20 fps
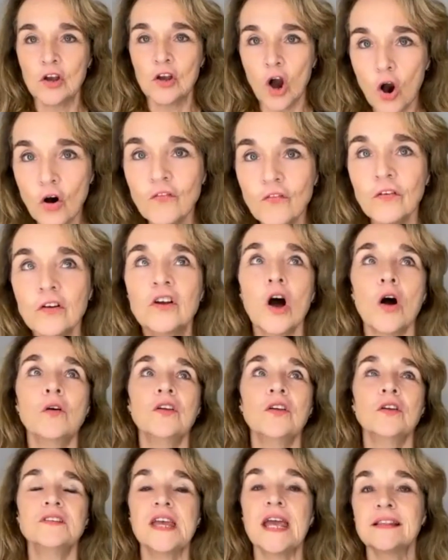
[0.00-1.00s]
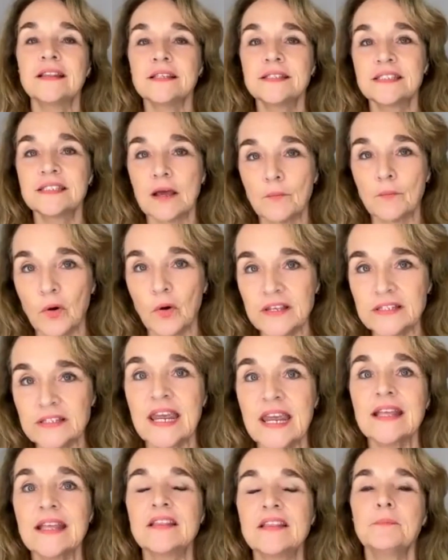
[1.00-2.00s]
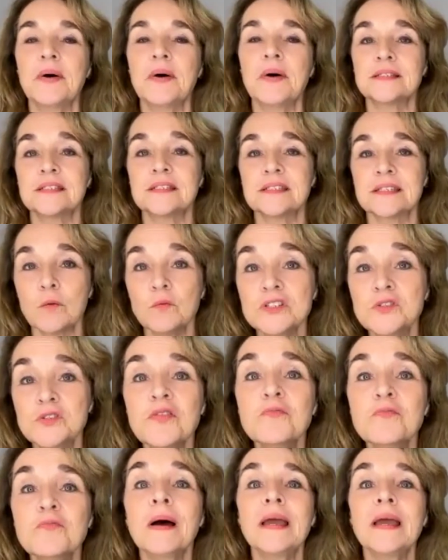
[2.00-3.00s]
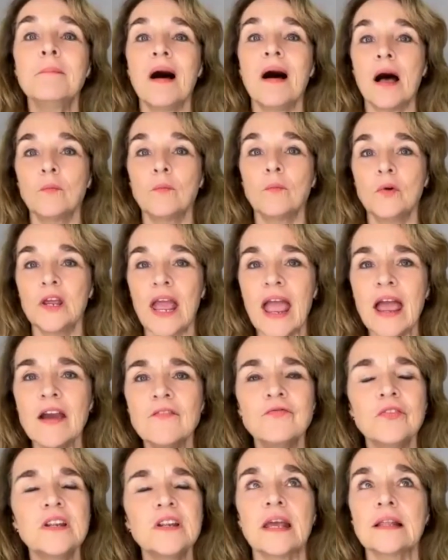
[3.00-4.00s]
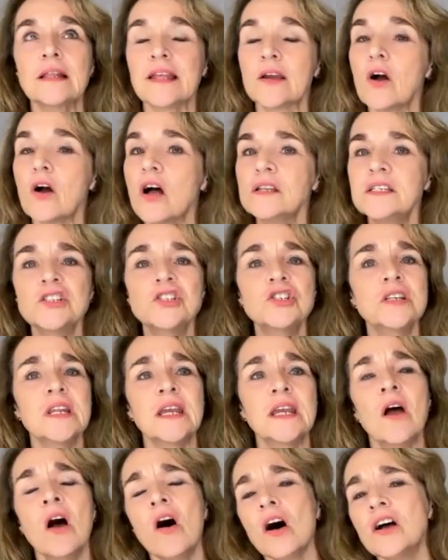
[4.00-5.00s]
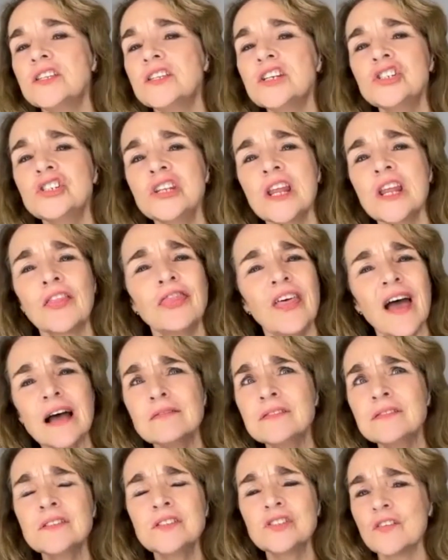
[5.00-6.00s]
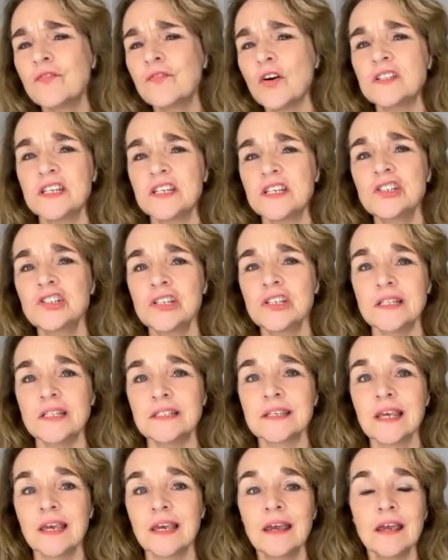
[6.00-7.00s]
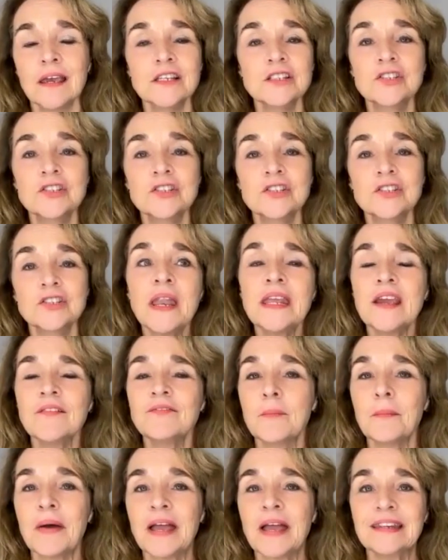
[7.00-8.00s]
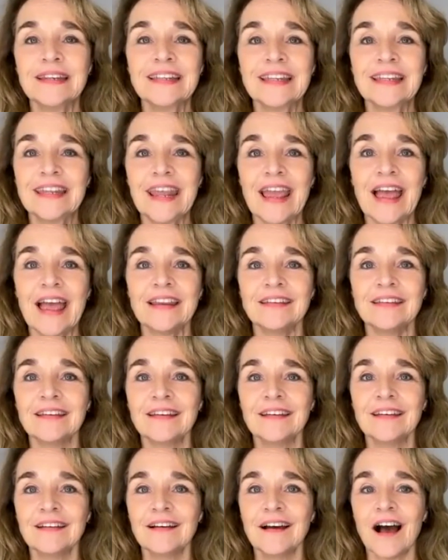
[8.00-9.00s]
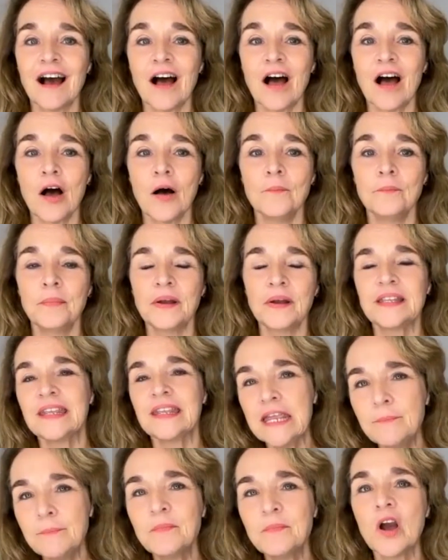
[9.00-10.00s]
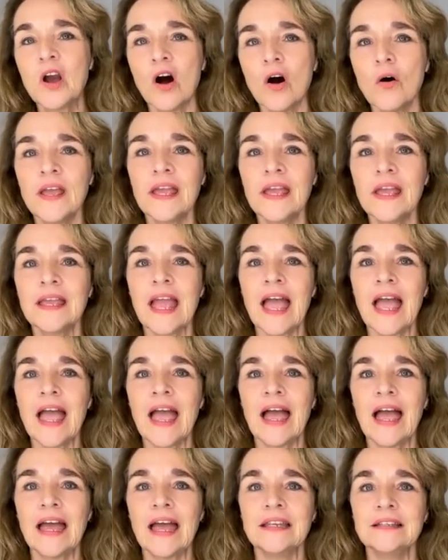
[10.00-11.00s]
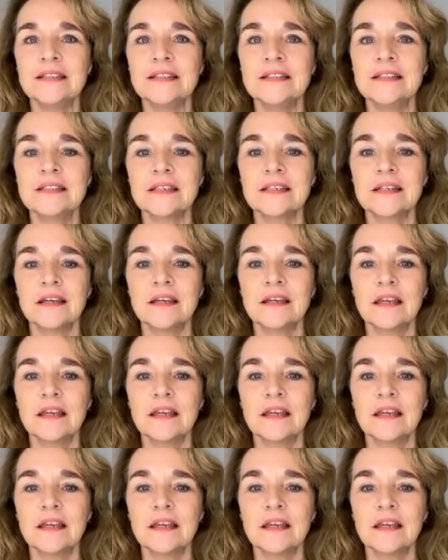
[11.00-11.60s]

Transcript: go, take the subways, take the buses. I was with my mom. Every day, like auditioning thousands of auditions. So many of them I didn't get, but keep going and